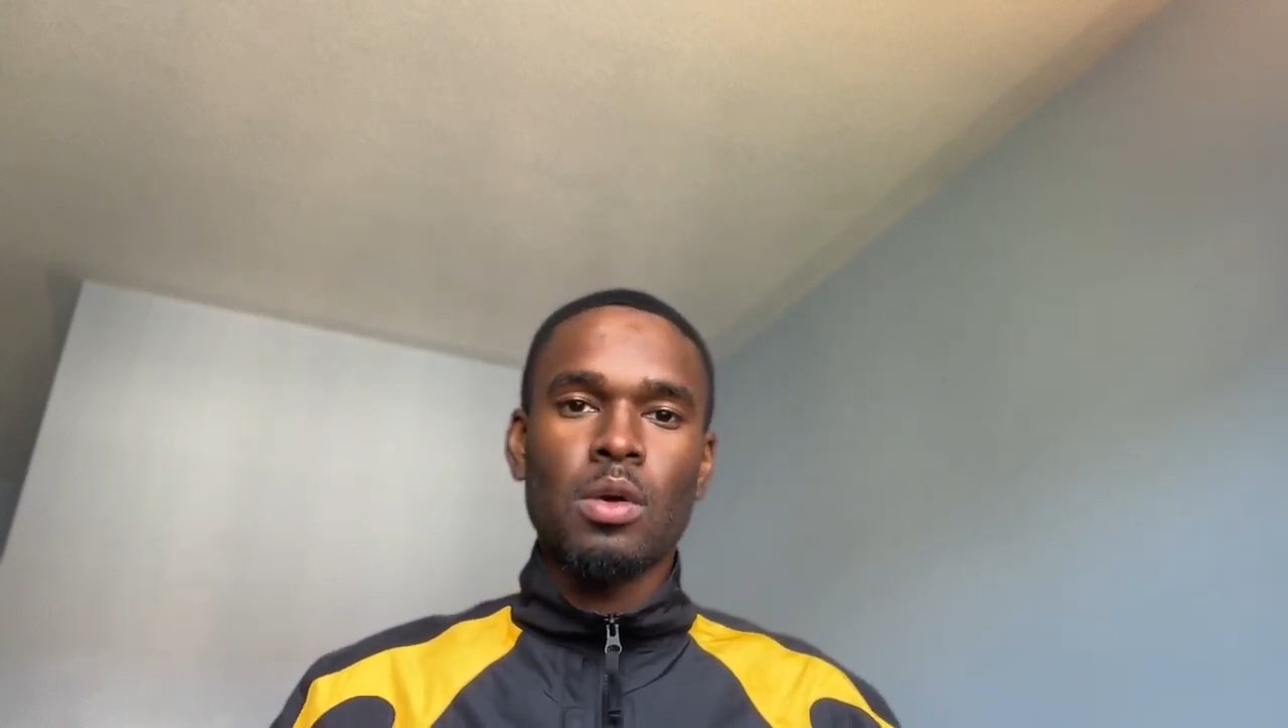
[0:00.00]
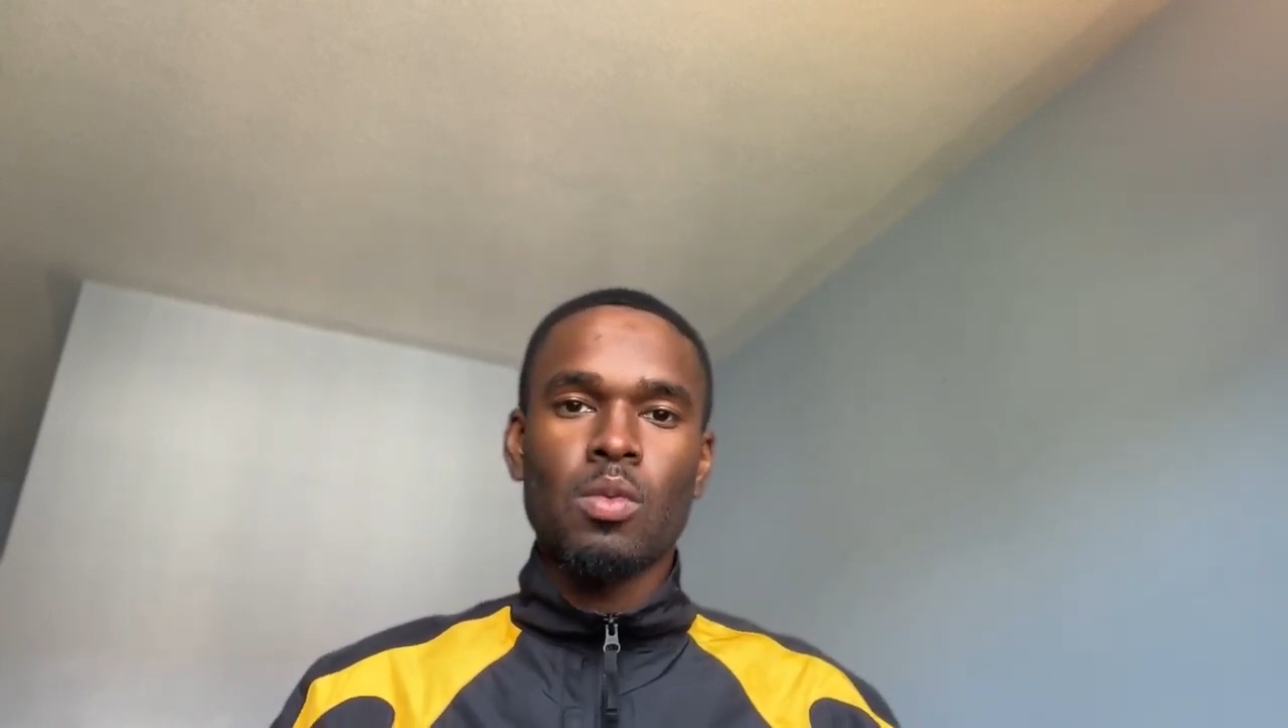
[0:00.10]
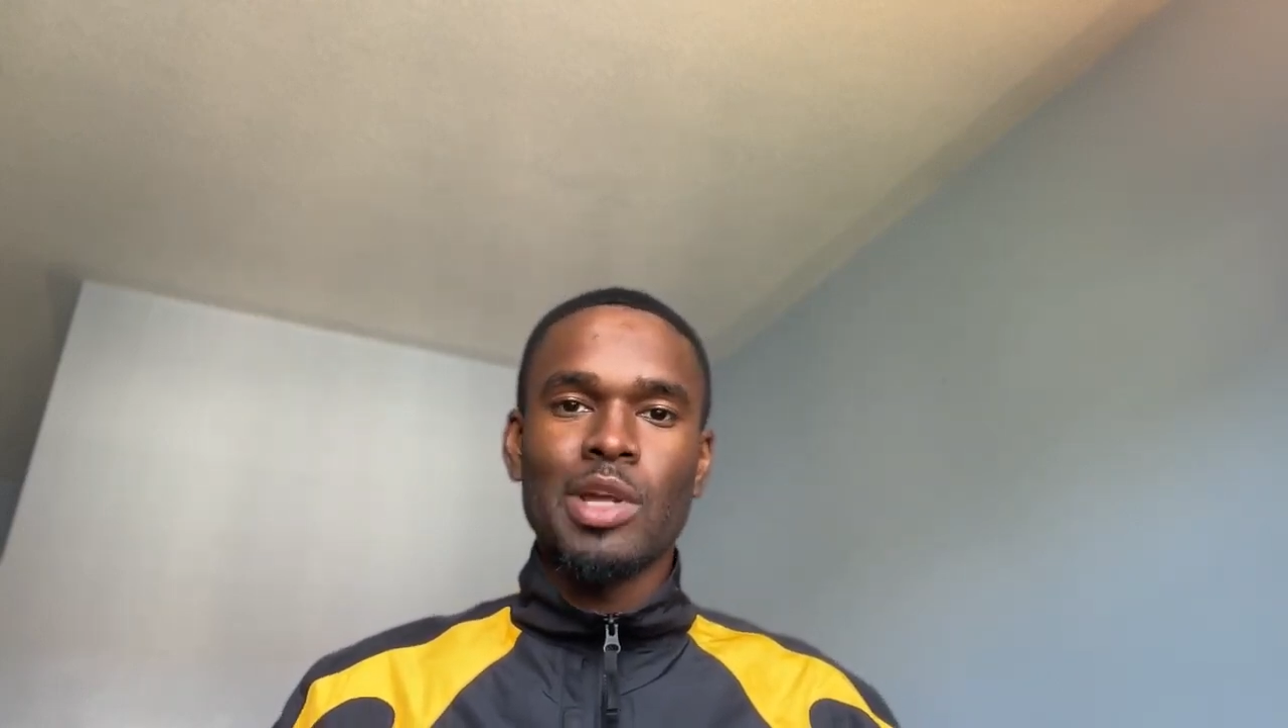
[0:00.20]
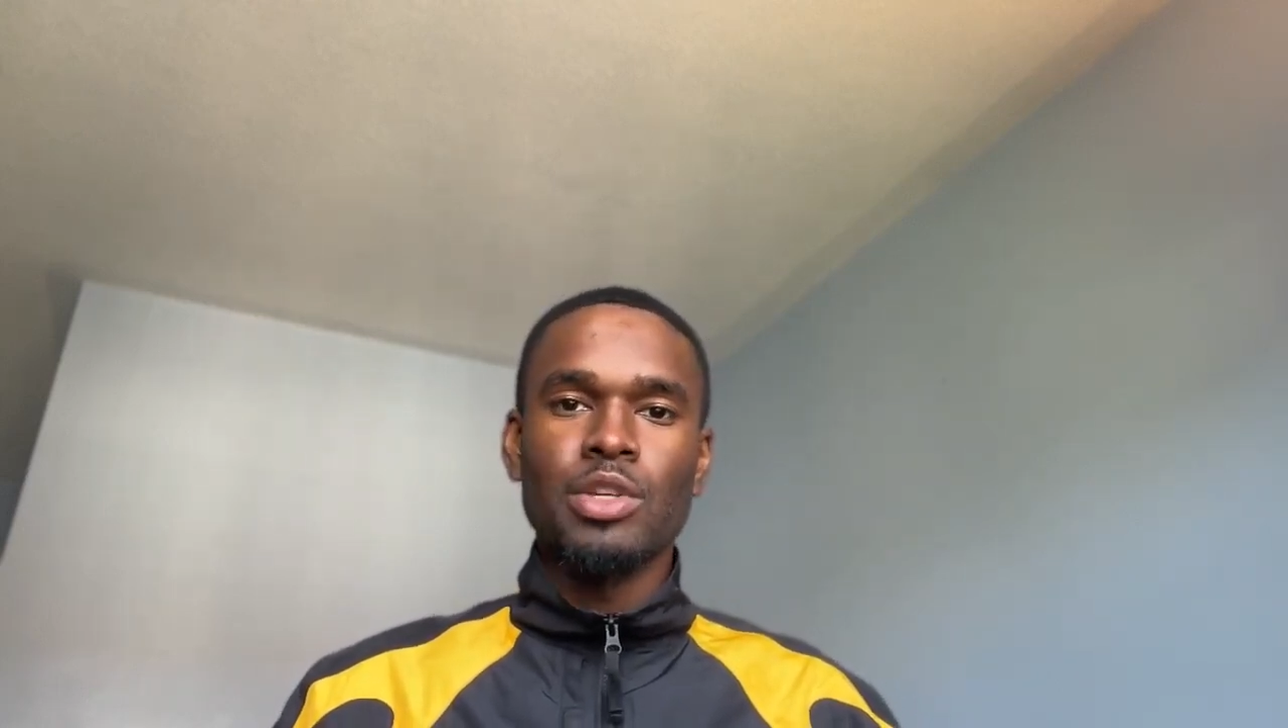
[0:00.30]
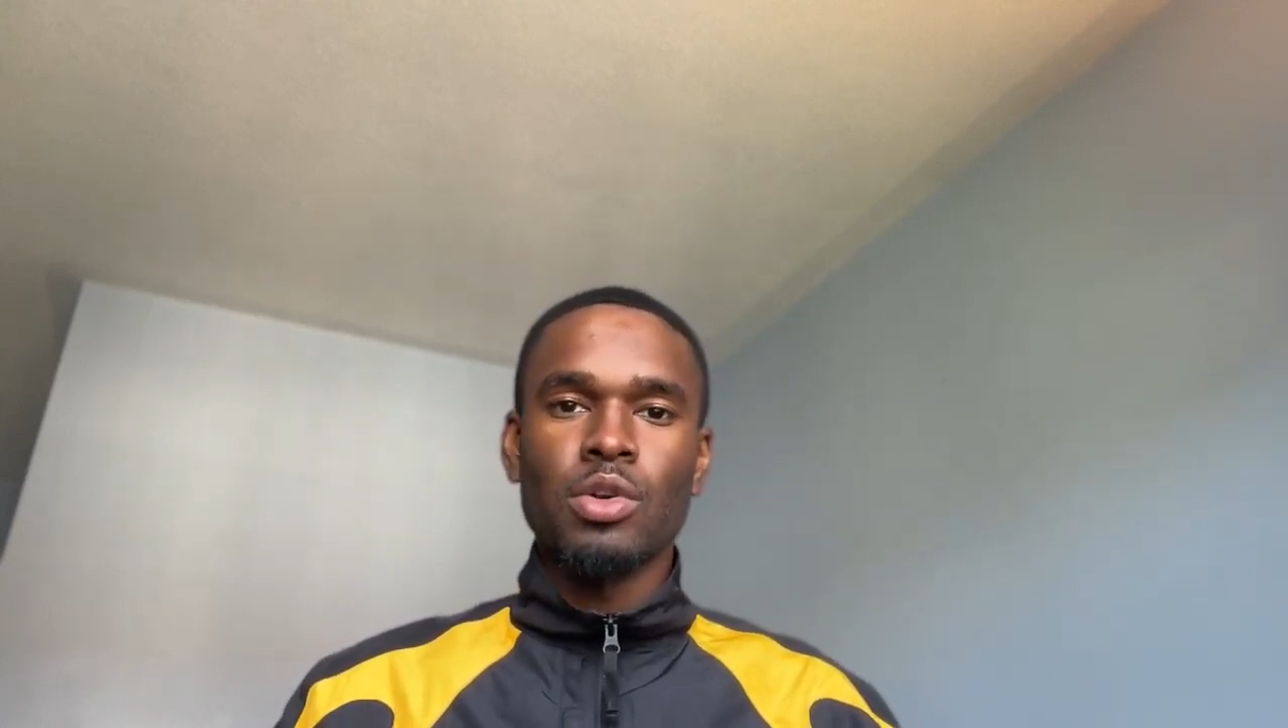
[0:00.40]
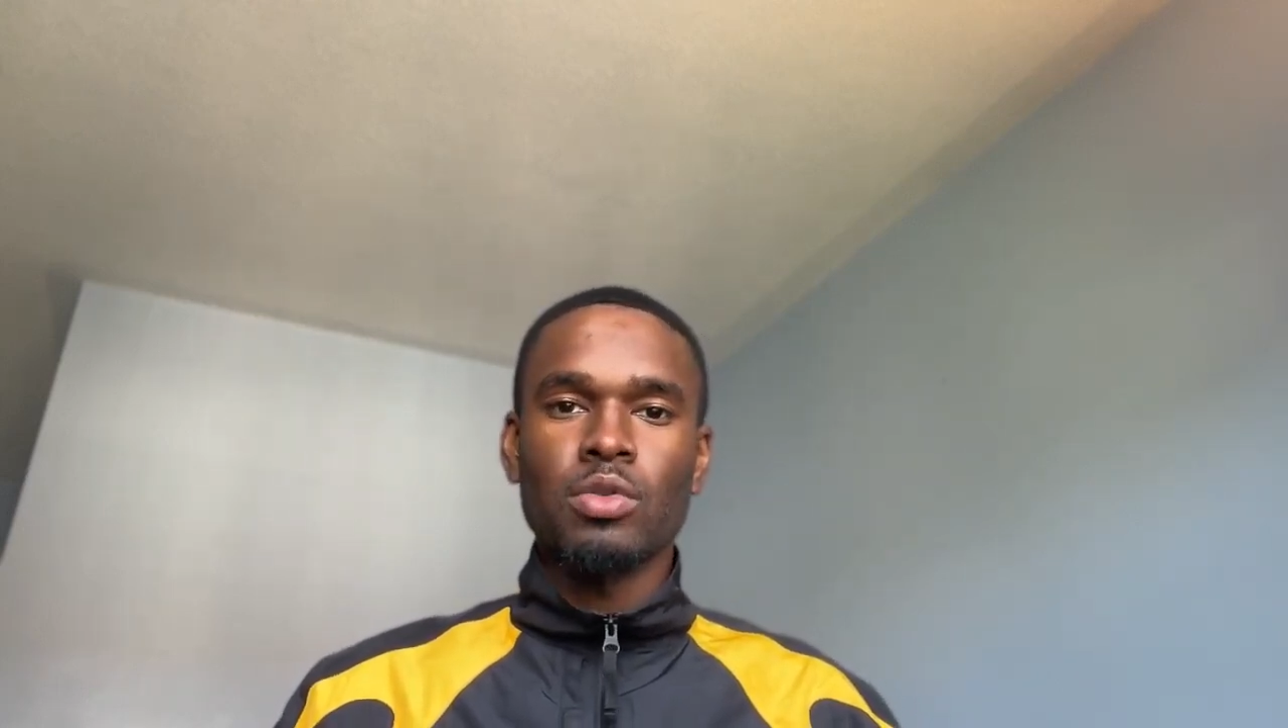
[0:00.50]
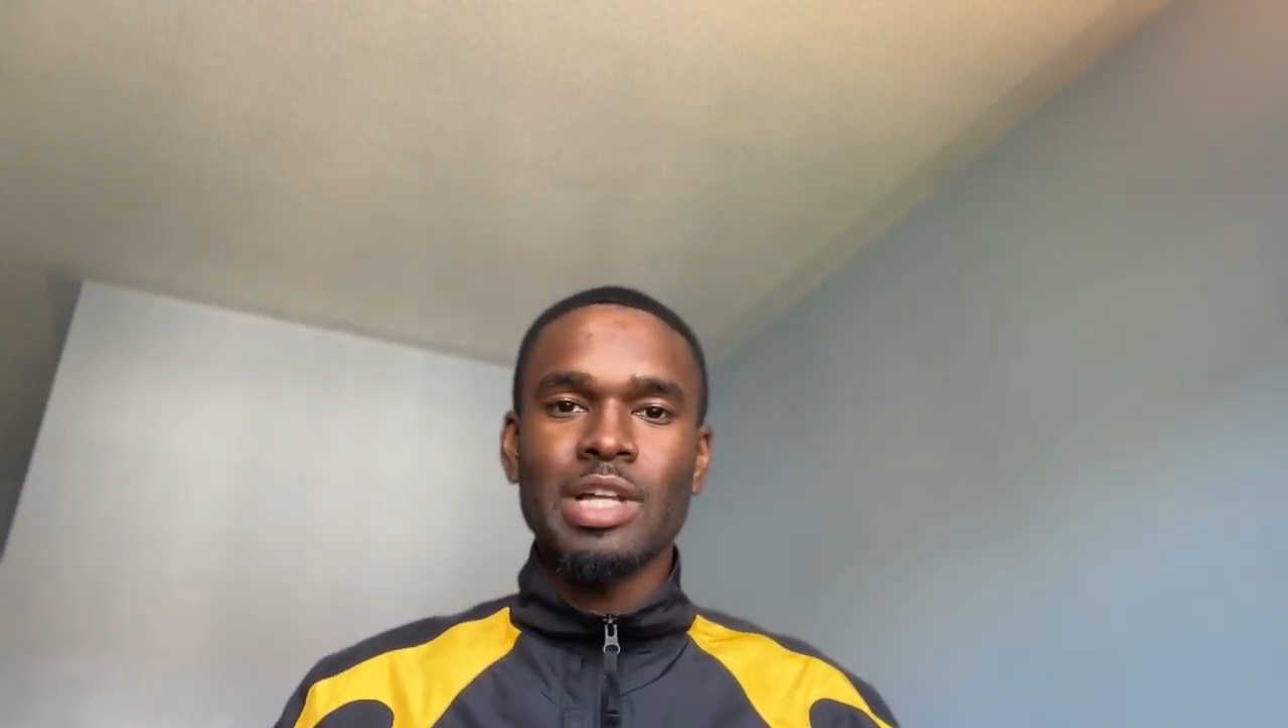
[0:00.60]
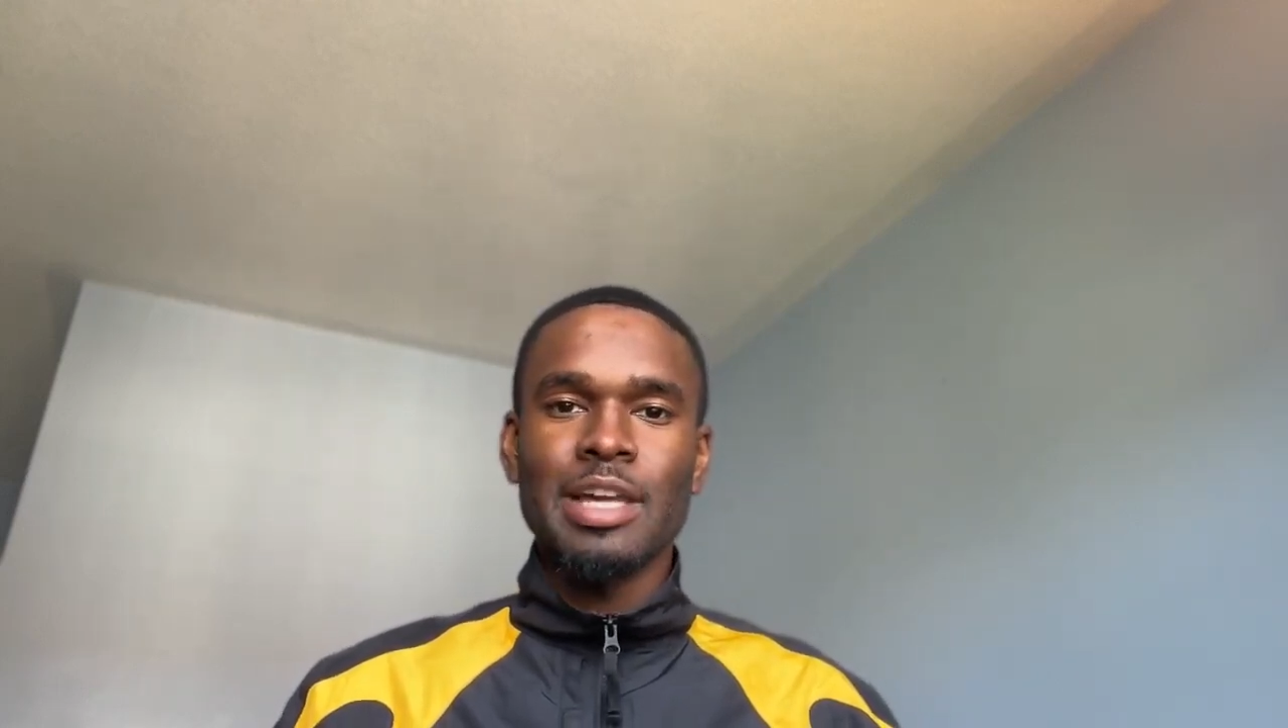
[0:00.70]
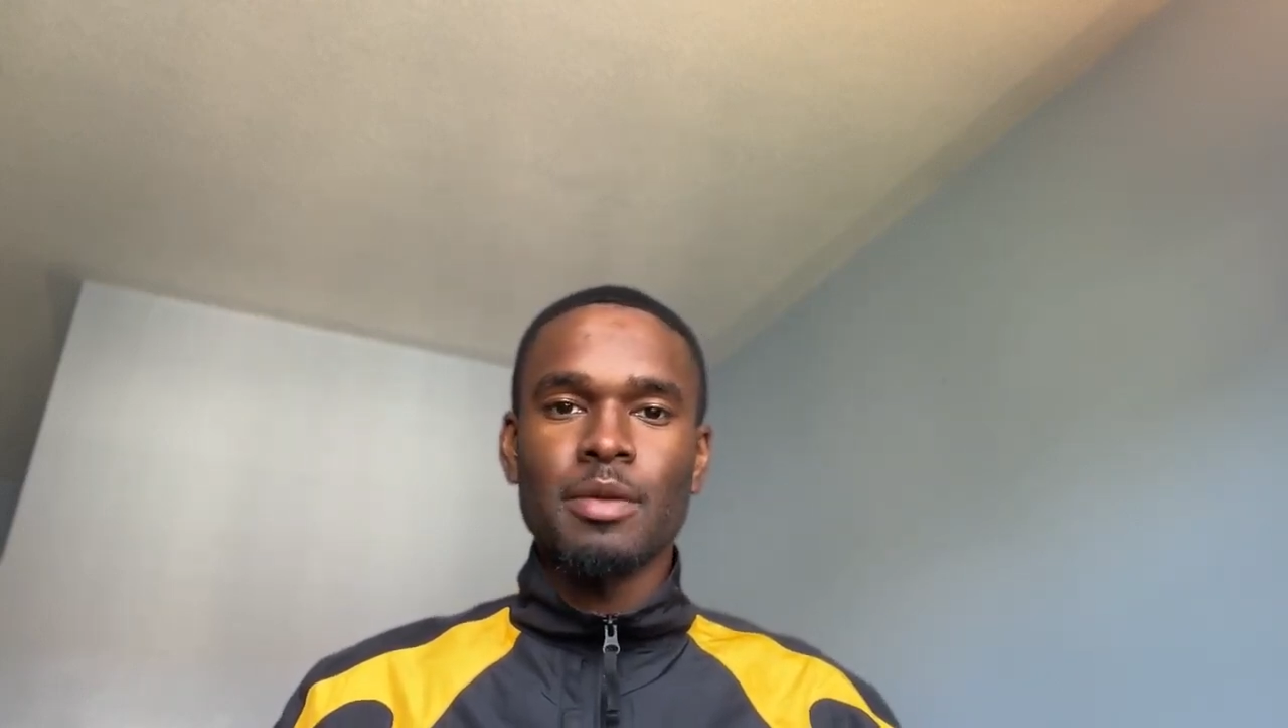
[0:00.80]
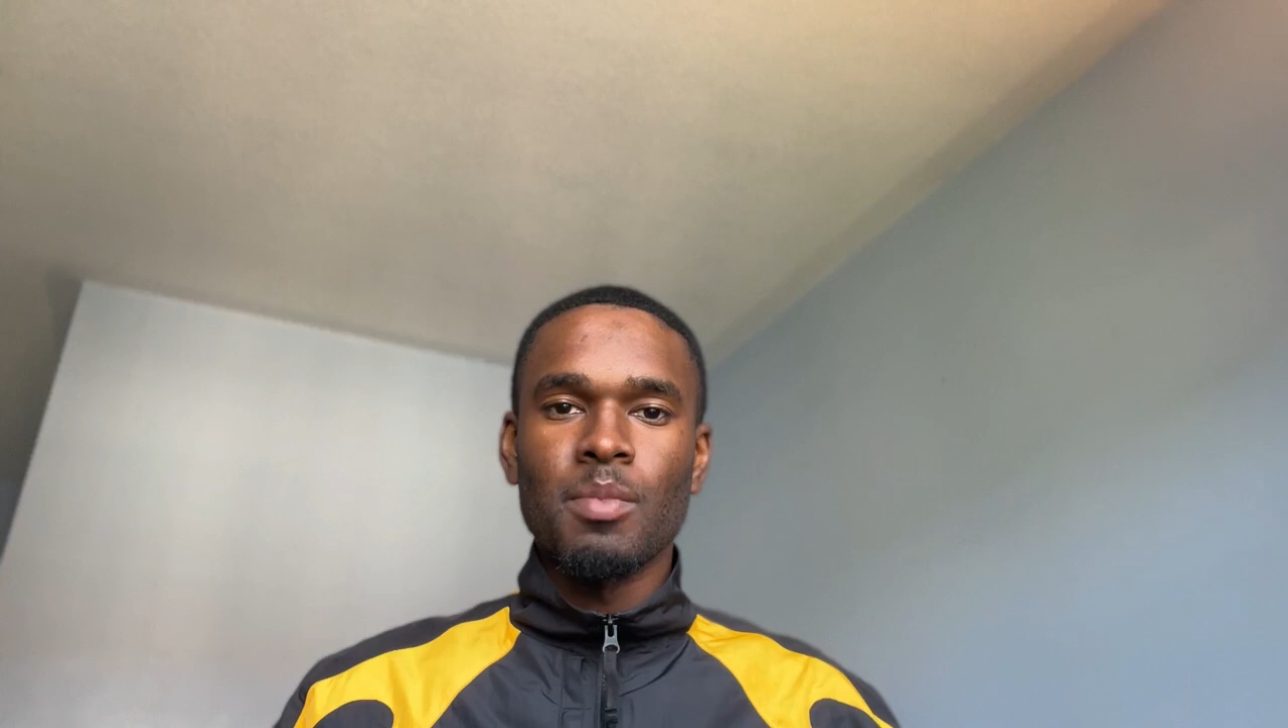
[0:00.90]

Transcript: When you don't like